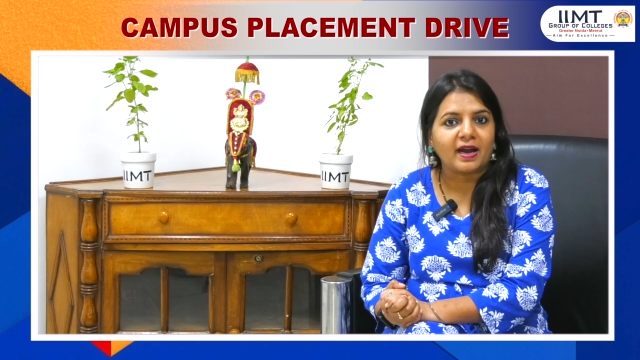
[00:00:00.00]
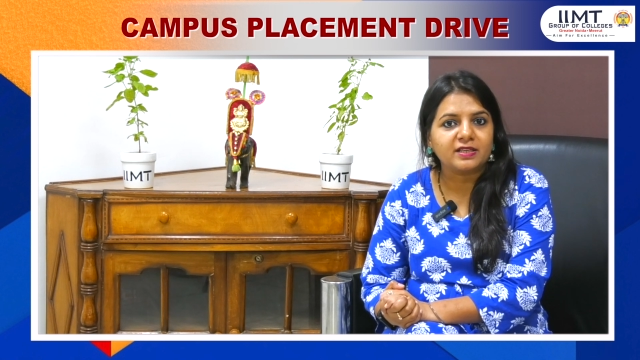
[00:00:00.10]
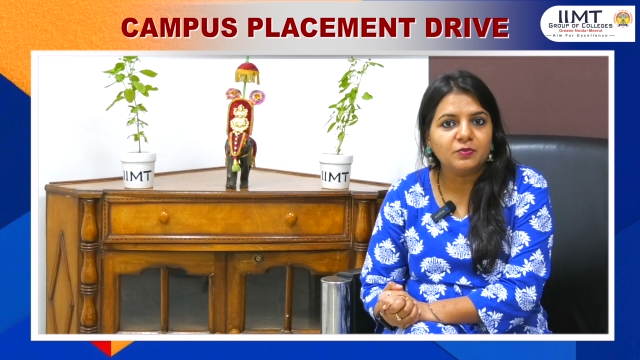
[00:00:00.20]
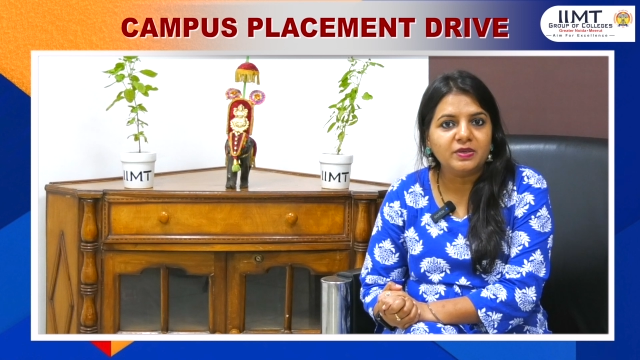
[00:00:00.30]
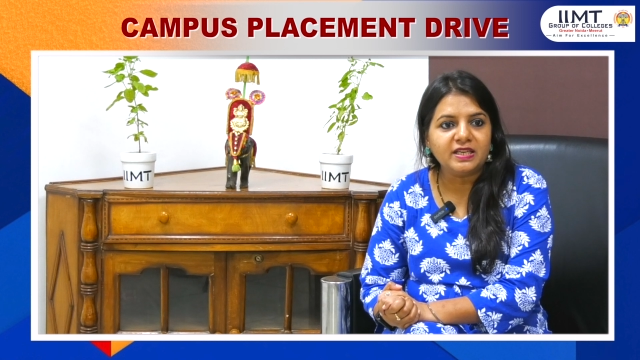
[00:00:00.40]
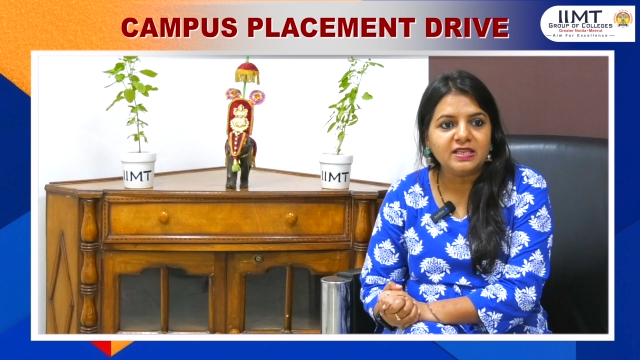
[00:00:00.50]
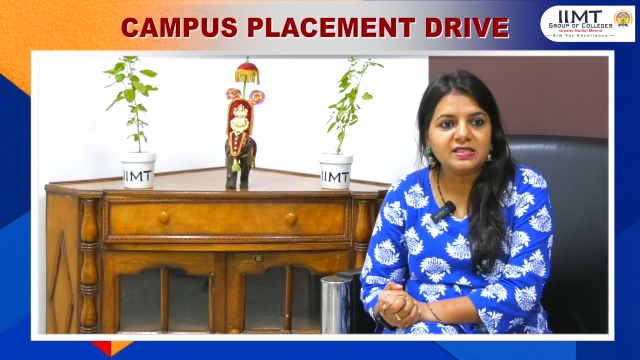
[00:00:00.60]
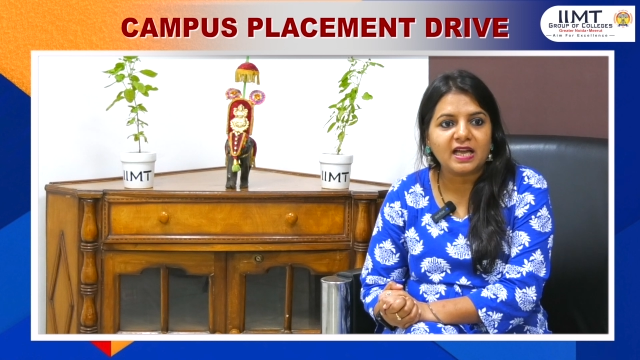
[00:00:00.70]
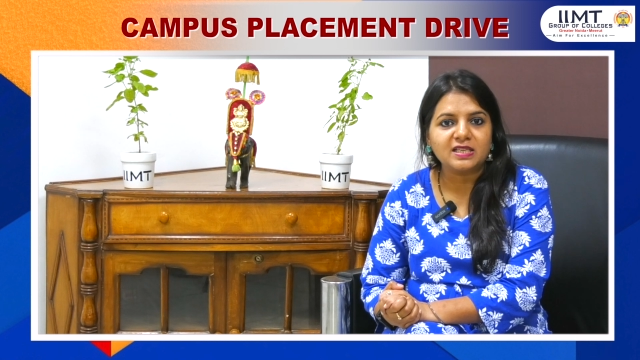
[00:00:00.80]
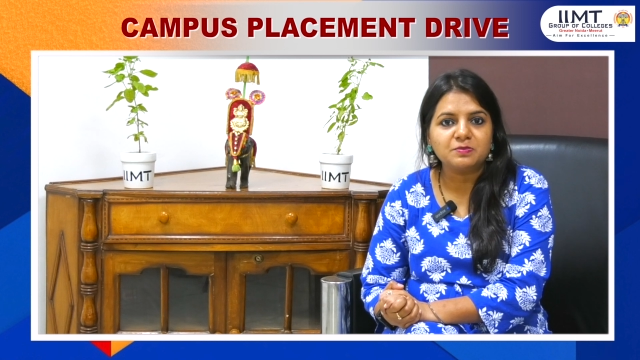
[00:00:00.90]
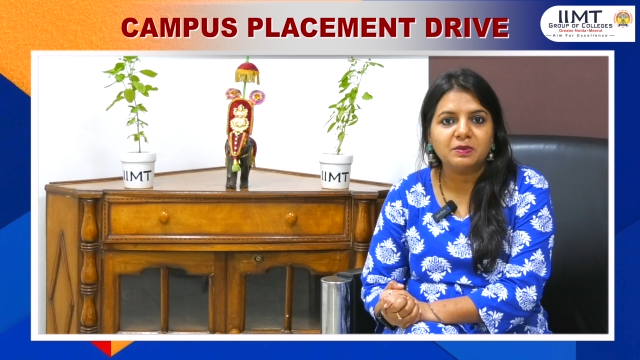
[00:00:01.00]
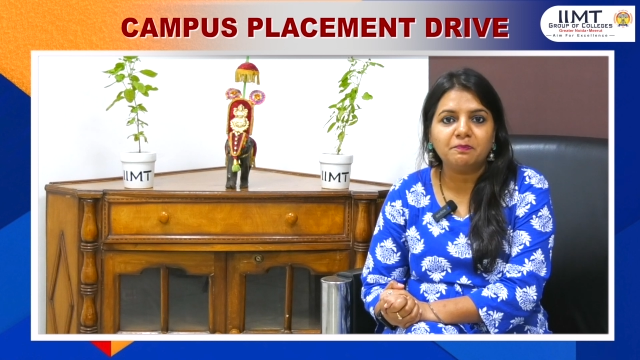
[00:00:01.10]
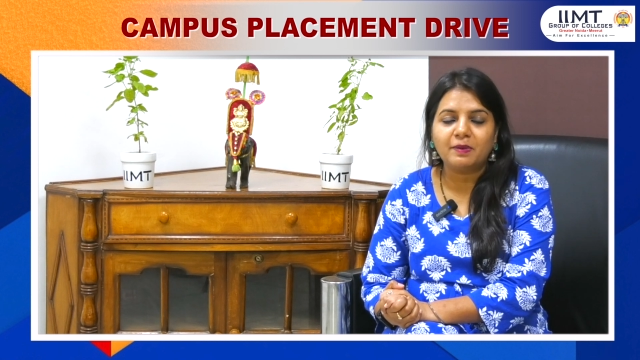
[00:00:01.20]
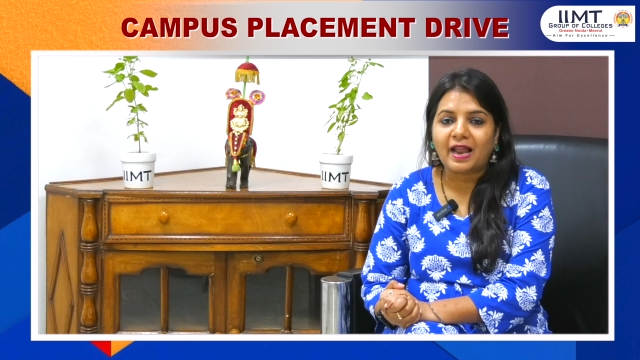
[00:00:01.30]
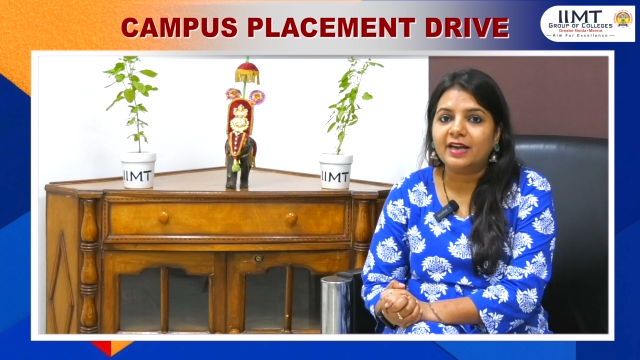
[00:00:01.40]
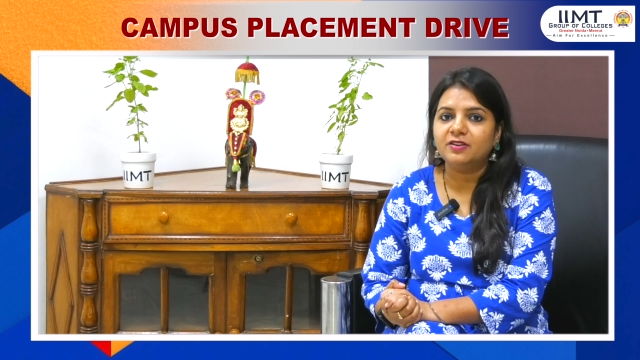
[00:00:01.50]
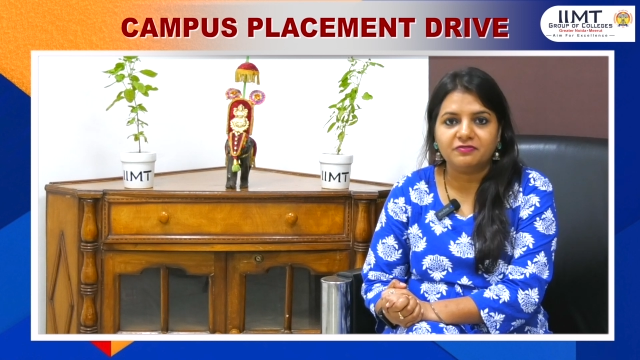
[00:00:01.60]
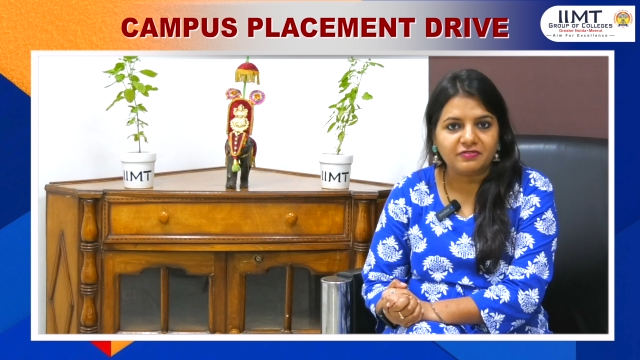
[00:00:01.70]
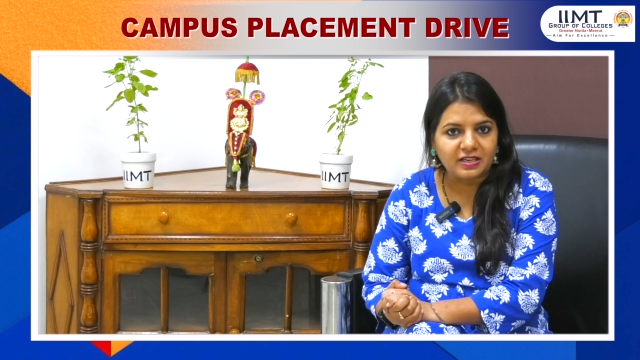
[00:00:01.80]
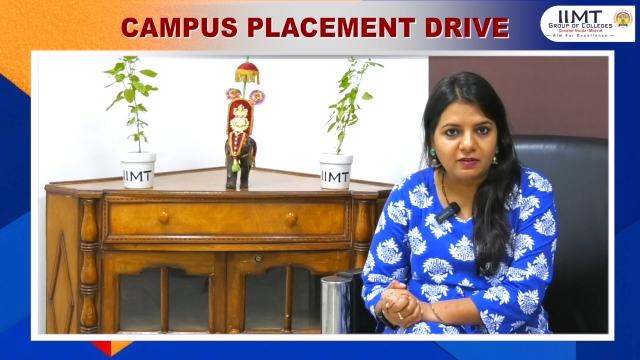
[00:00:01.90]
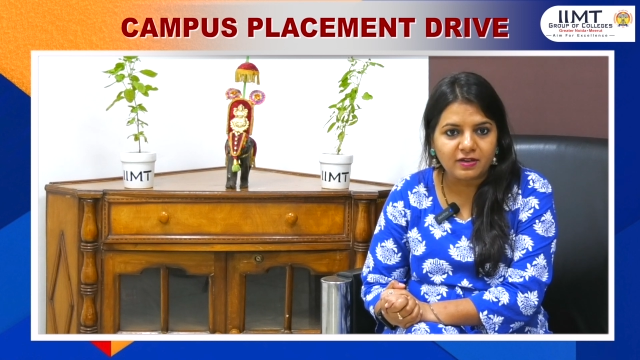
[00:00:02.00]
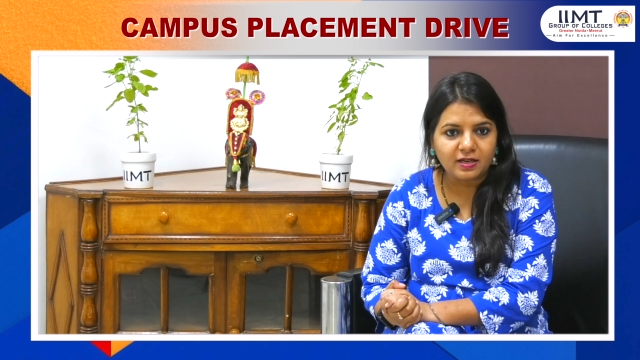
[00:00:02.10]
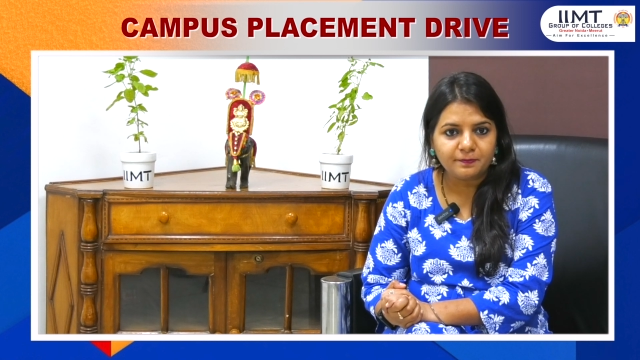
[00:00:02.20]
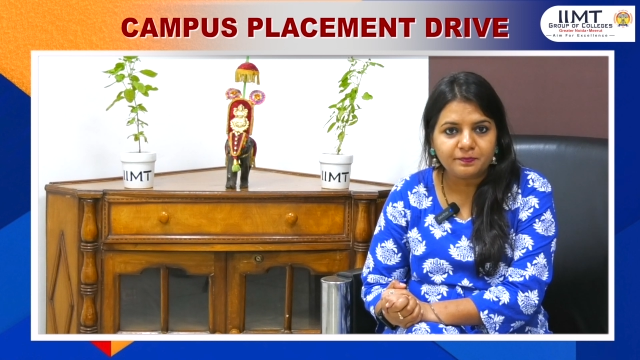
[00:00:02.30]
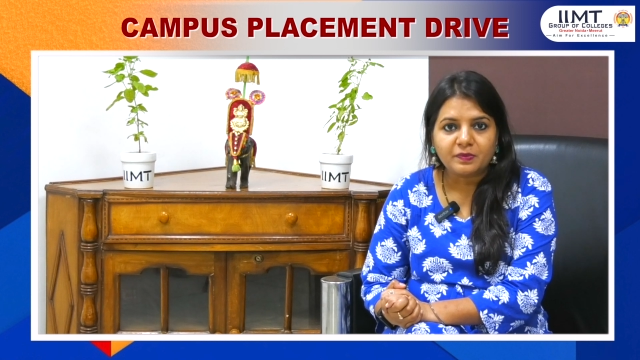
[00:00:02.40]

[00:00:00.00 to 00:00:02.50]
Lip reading: activities has been planned very well.